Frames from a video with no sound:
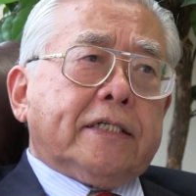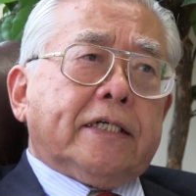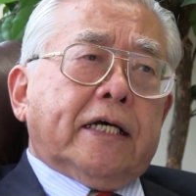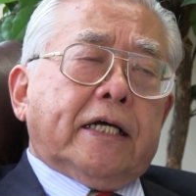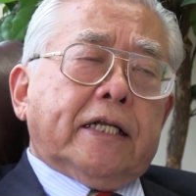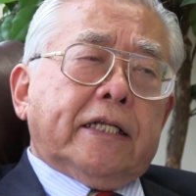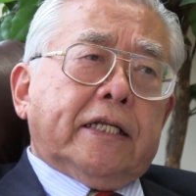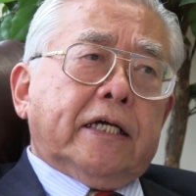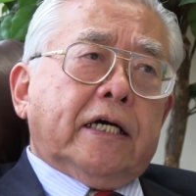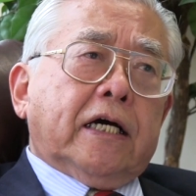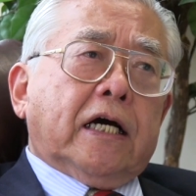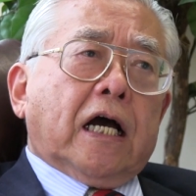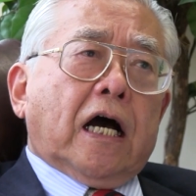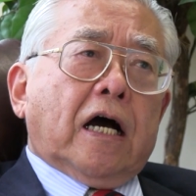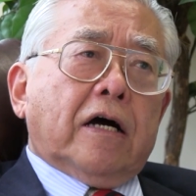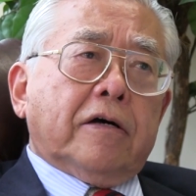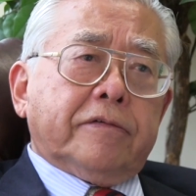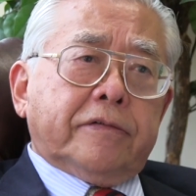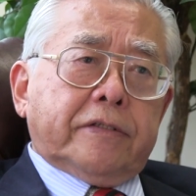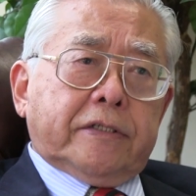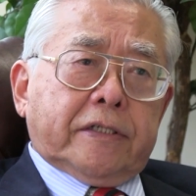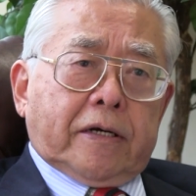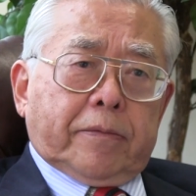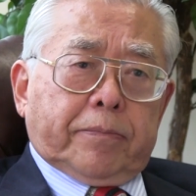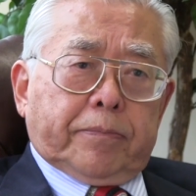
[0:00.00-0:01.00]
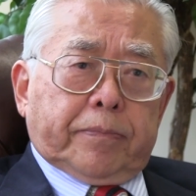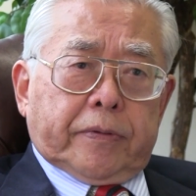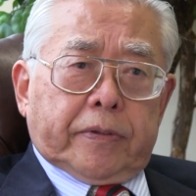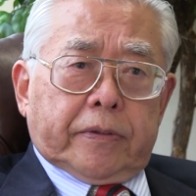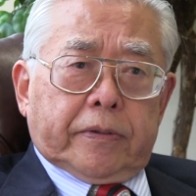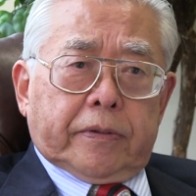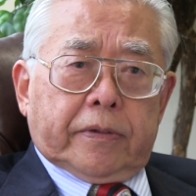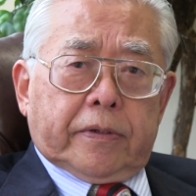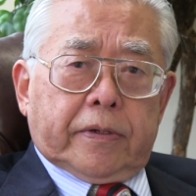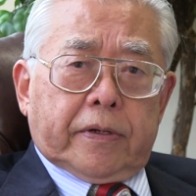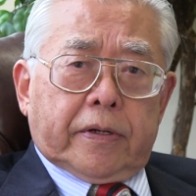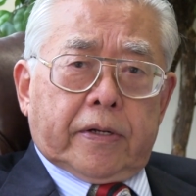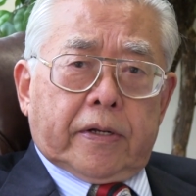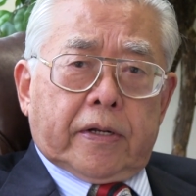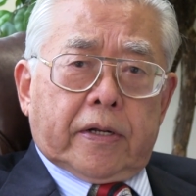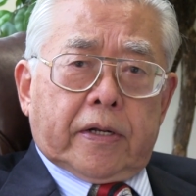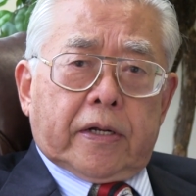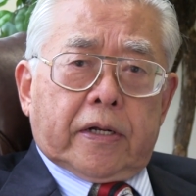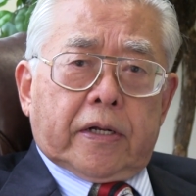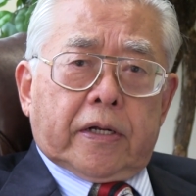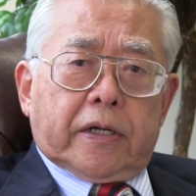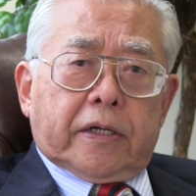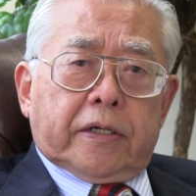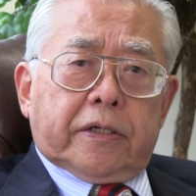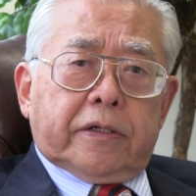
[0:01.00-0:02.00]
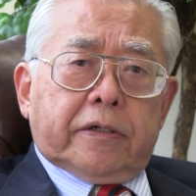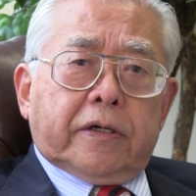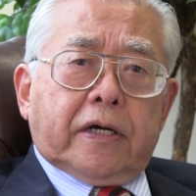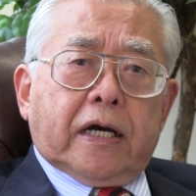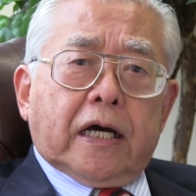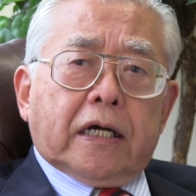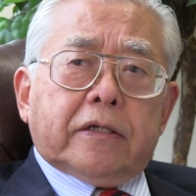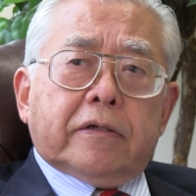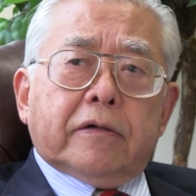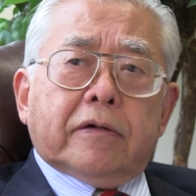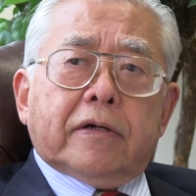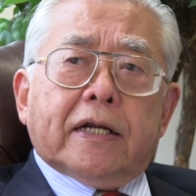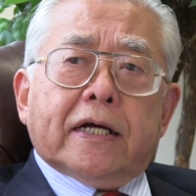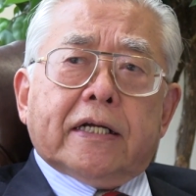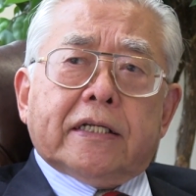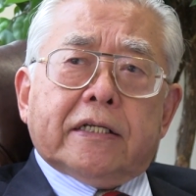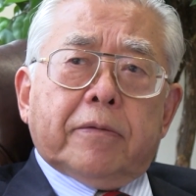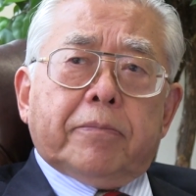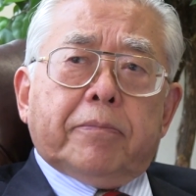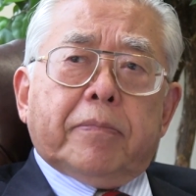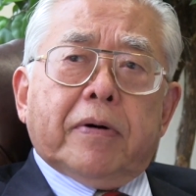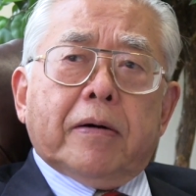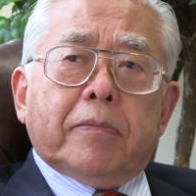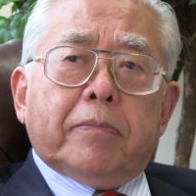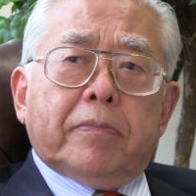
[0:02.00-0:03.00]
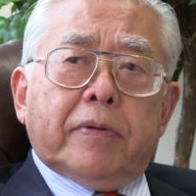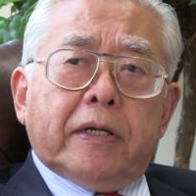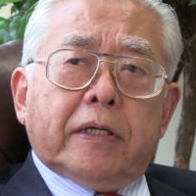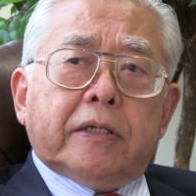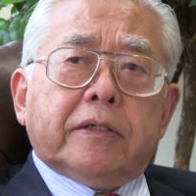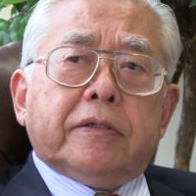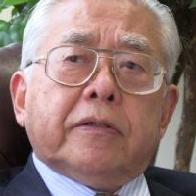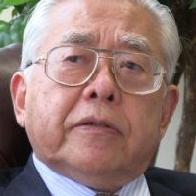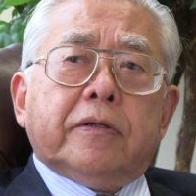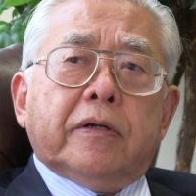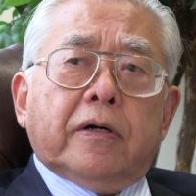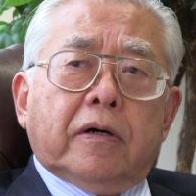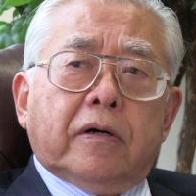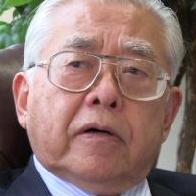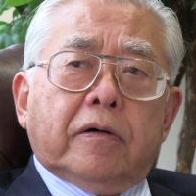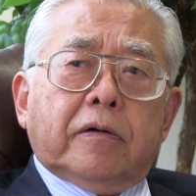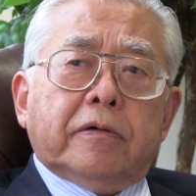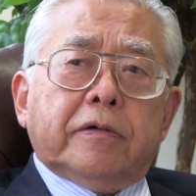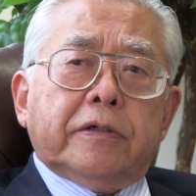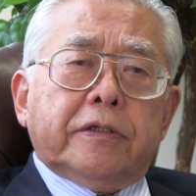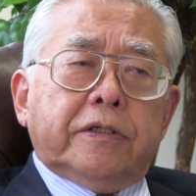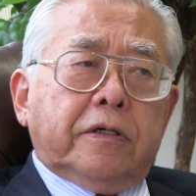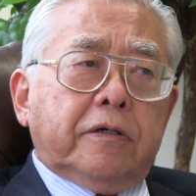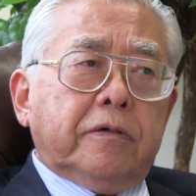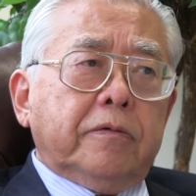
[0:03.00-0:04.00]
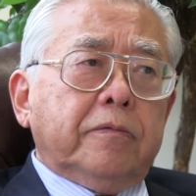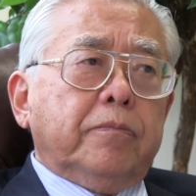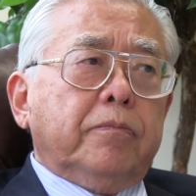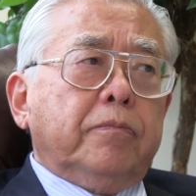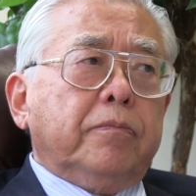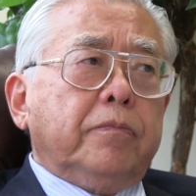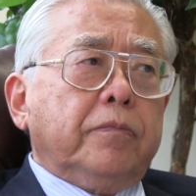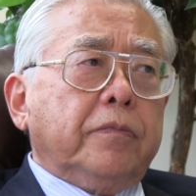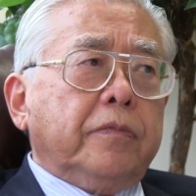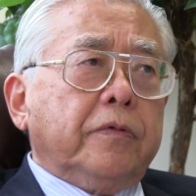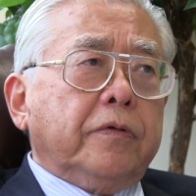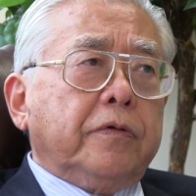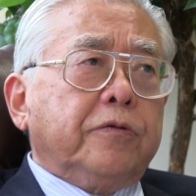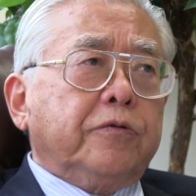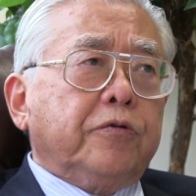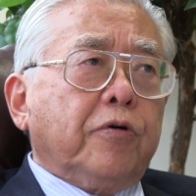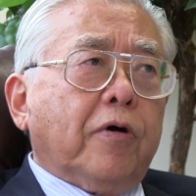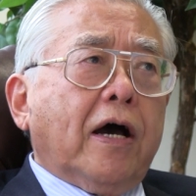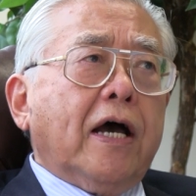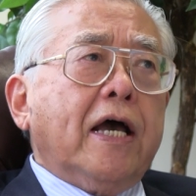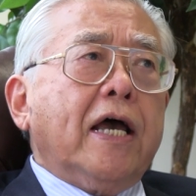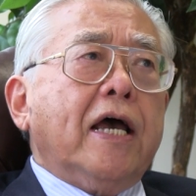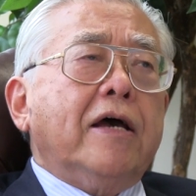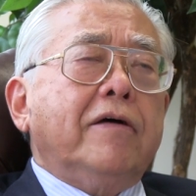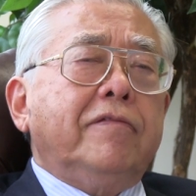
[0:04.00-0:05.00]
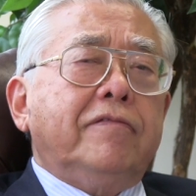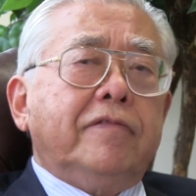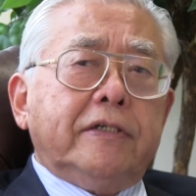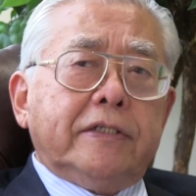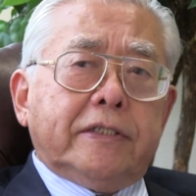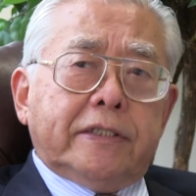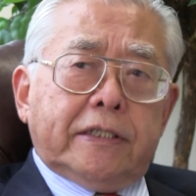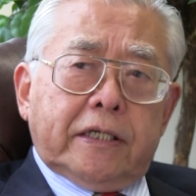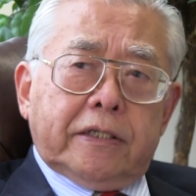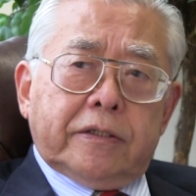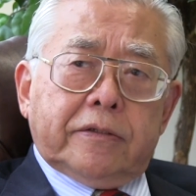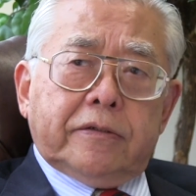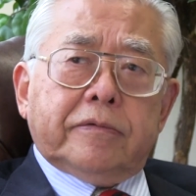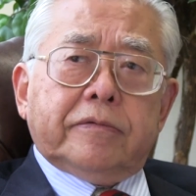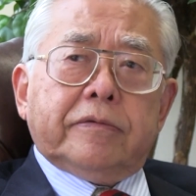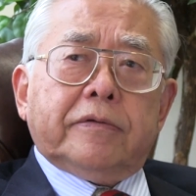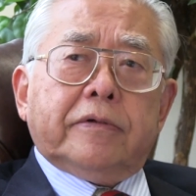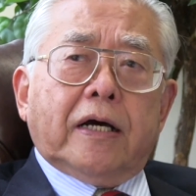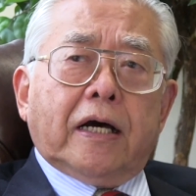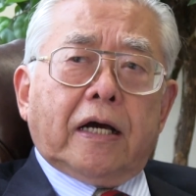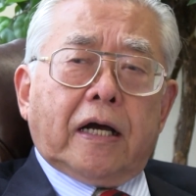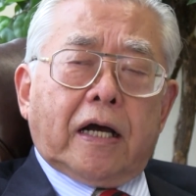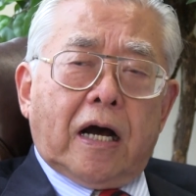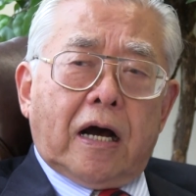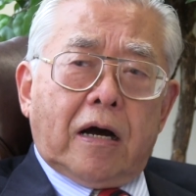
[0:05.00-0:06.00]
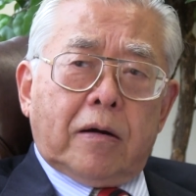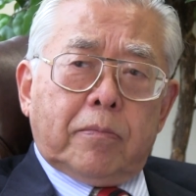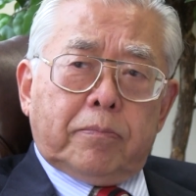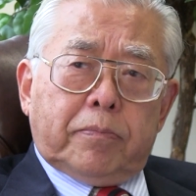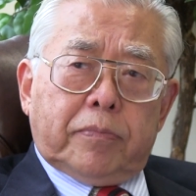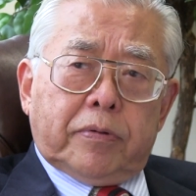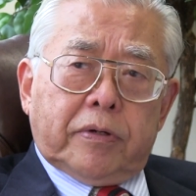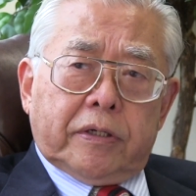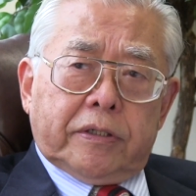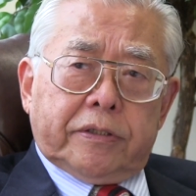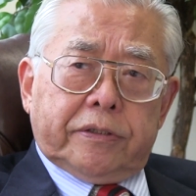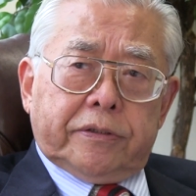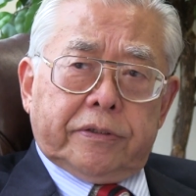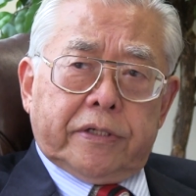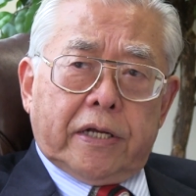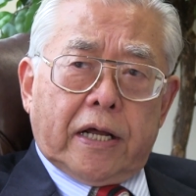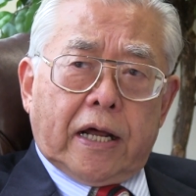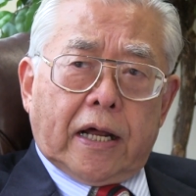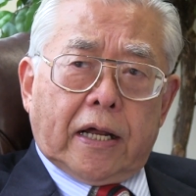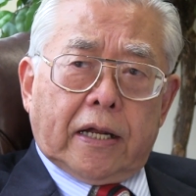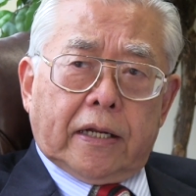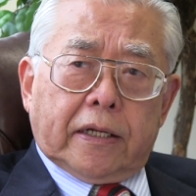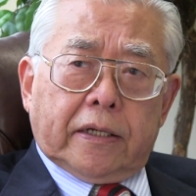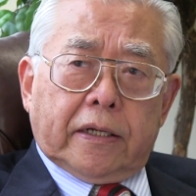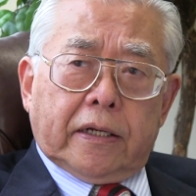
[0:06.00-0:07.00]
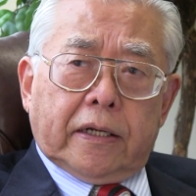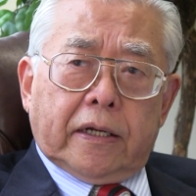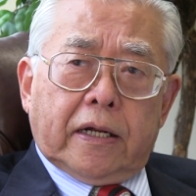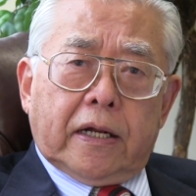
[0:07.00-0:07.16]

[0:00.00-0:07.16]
center concept, you got to let the public to know you try everything to accomplish that.